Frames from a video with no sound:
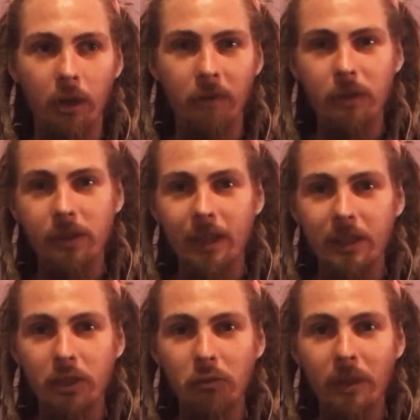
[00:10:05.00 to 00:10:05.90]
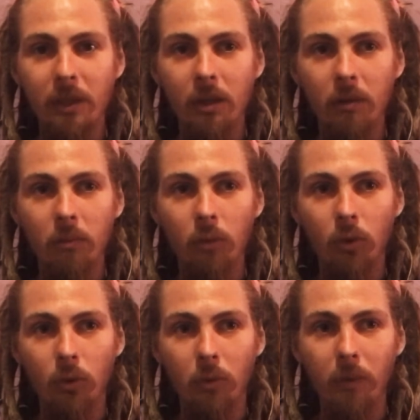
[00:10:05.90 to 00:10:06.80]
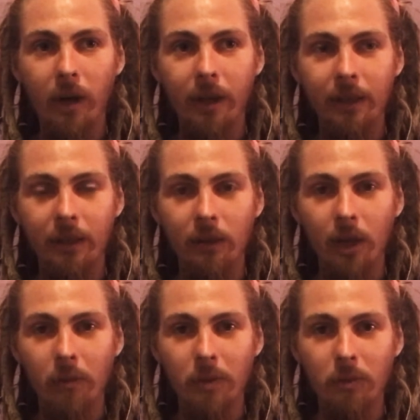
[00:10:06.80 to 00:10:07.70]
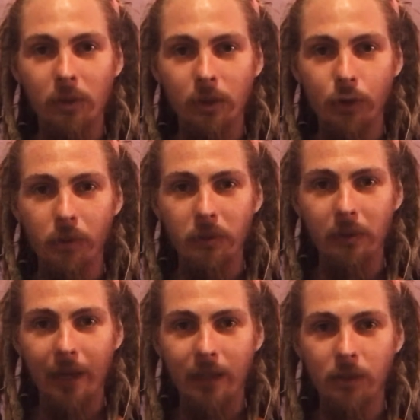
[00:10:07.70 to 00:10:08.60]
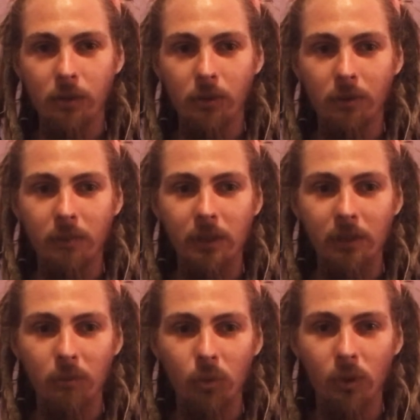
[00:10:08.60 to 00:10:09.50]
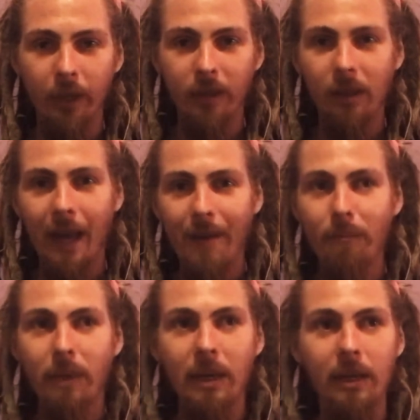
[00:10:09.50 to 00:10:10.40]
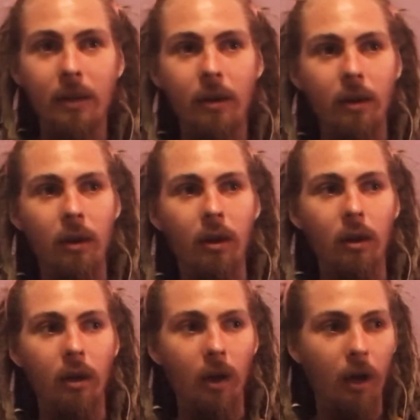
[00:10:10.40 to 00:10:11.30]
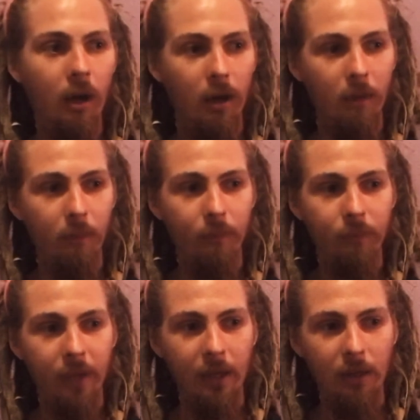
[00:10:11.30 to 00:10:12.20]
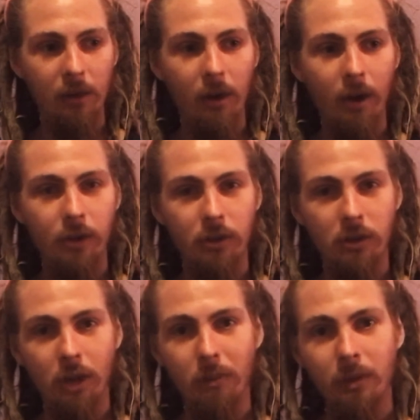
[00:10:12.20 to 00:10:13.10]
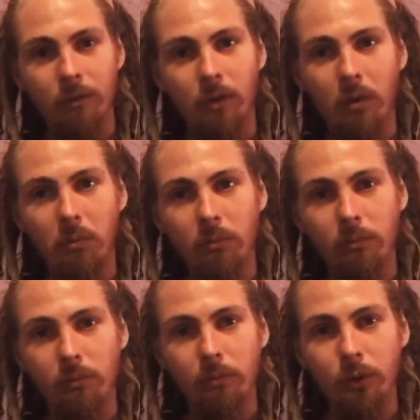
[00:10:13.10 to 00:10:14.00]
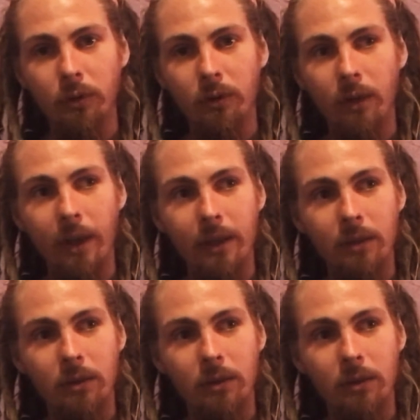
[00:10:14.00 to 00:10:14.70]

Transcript: less human, more robotic, and a lot of people attribute that to it being more like lab made, and not just coming from like,